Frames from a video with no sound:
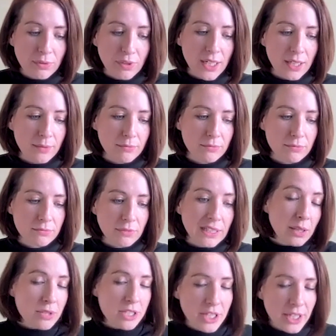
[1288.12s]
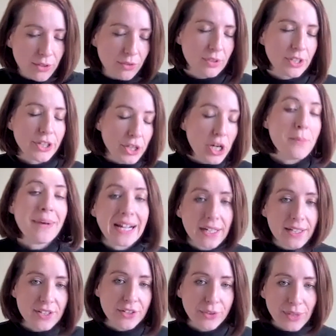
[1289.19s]
relinquishing or, you know, going back
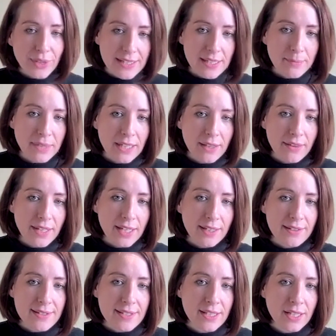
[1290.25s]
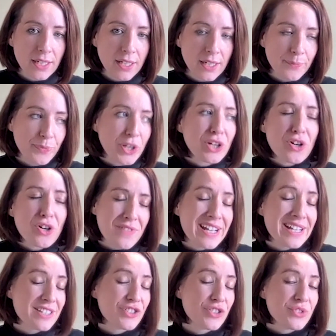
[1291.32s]
to eating meat and things. A lot of that is
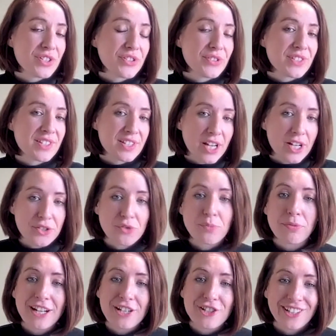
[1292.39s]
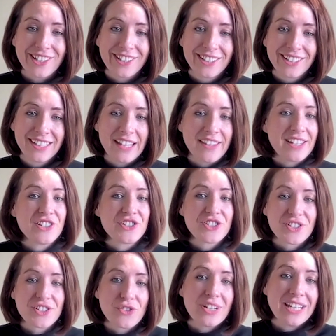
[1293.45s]
due to societal pressure. And it's just
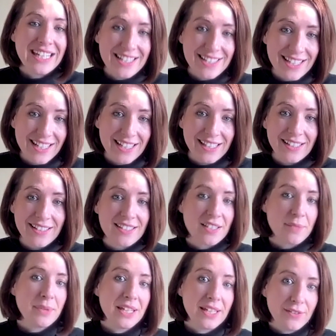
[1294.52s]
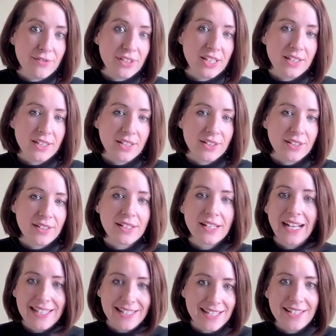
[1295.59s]
not easy to be vegan
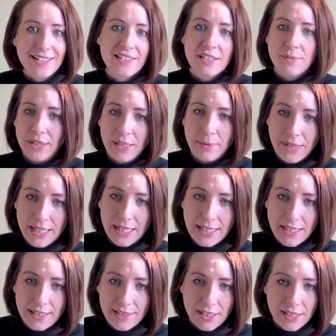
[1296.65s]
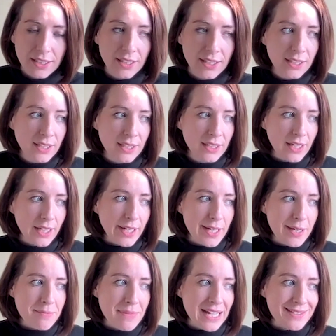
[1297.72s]
as it is to be a meat eater.
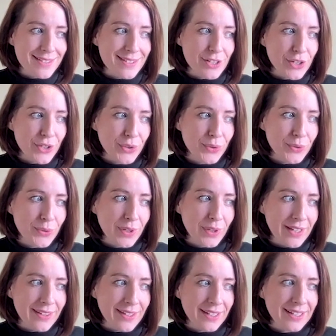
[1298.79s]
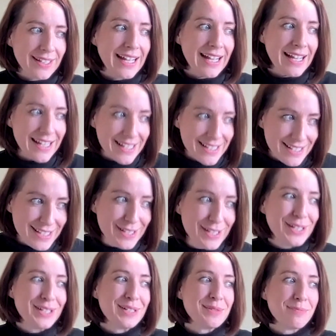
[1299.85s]
And so I think as
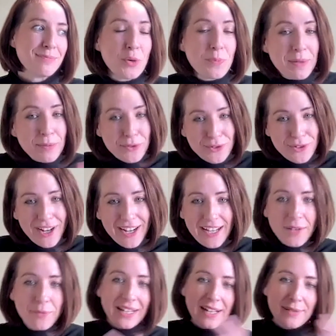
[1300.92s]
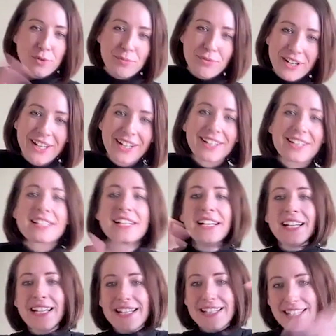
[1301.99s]
more people try it, we have more products,
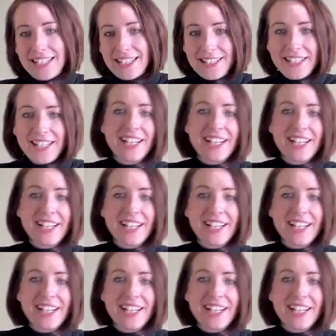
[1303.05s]
it's easier,